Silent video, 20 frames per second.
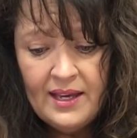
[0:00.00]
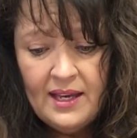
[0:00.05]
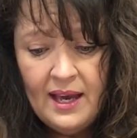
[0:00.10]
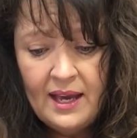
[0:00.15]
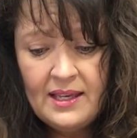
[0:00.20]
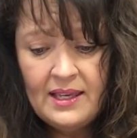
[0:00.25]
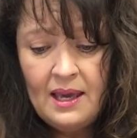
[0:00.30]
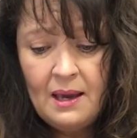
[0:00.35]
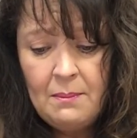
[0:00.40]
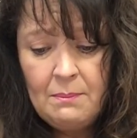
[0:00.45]
I
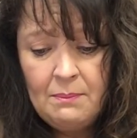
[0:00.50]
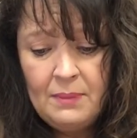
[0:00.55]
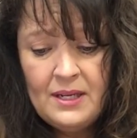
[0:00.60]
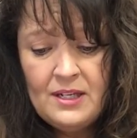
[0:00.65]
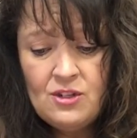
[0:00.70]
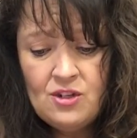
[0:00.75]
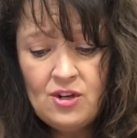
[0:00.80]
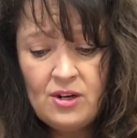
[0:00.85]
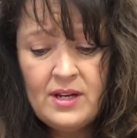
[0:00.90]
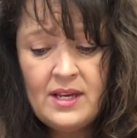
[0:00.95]
kept
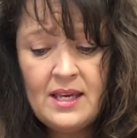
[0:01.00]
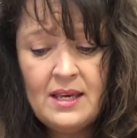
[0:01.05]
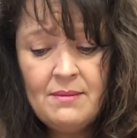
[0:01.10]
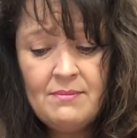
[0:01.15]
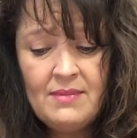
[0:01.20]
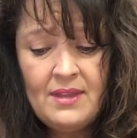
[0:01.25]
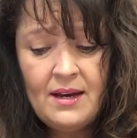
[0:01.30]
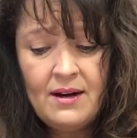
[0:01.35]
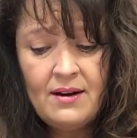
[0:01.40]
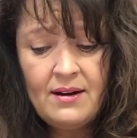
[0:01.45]
picturing
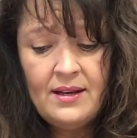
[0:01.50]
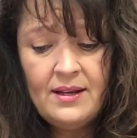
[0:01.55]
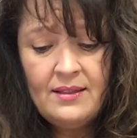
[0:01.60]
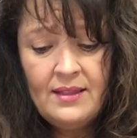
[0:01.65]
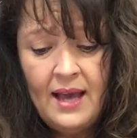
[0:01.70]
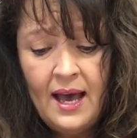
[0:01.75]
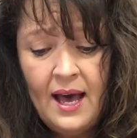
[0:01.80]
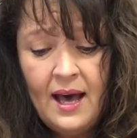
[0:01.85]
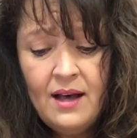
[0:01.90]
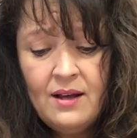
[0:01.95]
him there in the
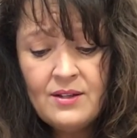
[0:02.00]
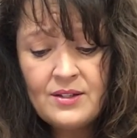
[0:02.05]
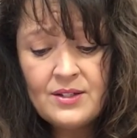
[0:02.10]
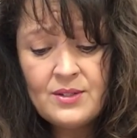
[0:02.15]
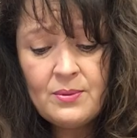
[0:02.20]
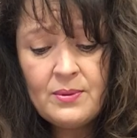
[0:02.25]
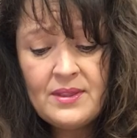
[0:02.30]
house